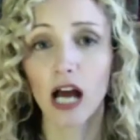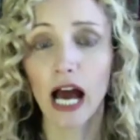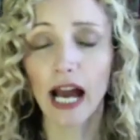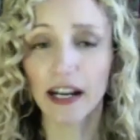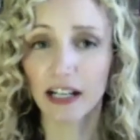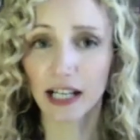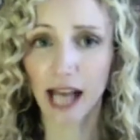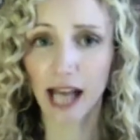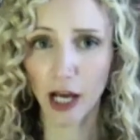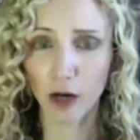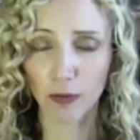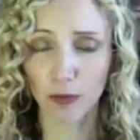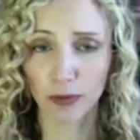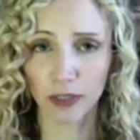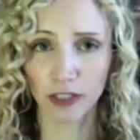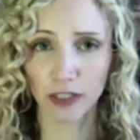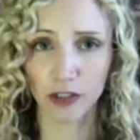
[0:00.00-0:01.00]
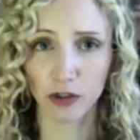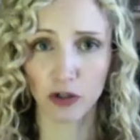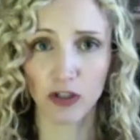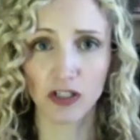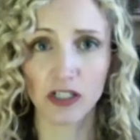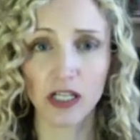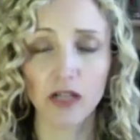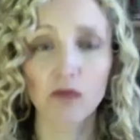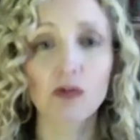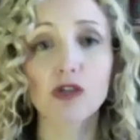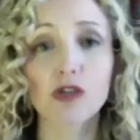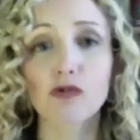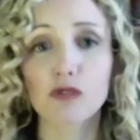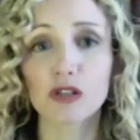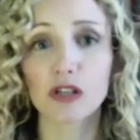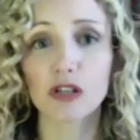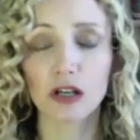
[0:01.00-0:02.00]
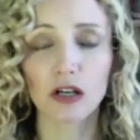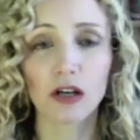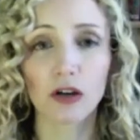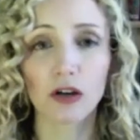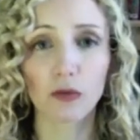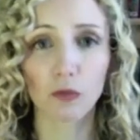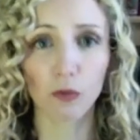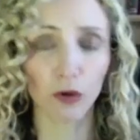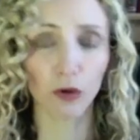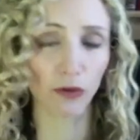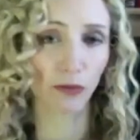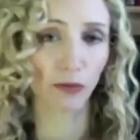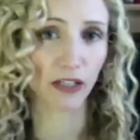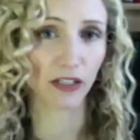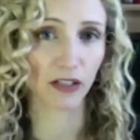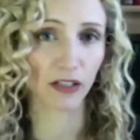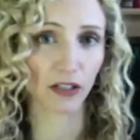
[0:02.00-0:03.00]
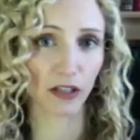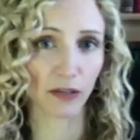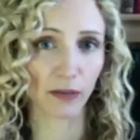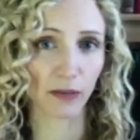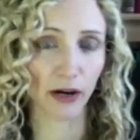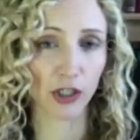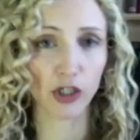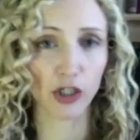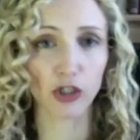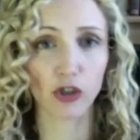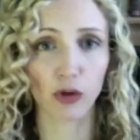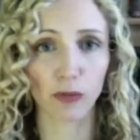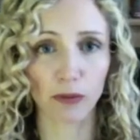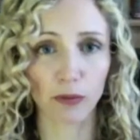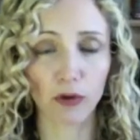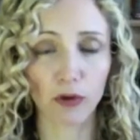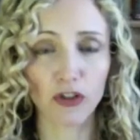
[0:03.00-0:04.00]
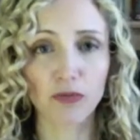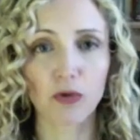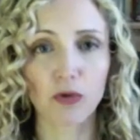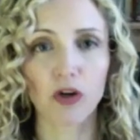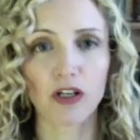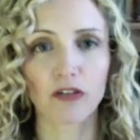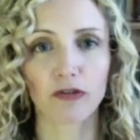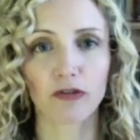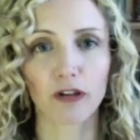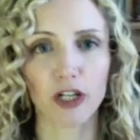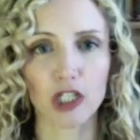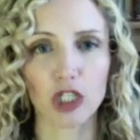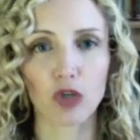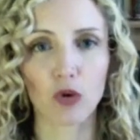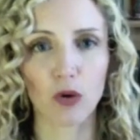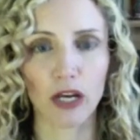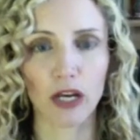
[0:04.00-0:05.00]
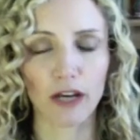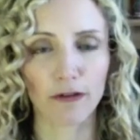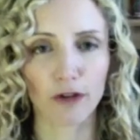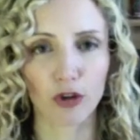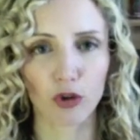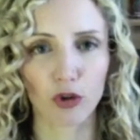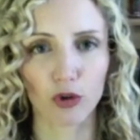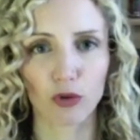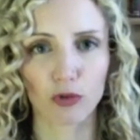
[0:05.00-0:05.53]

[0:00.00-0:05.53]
and a lack of parental consent, which was meant that the marriage could not be possible under French law if Claude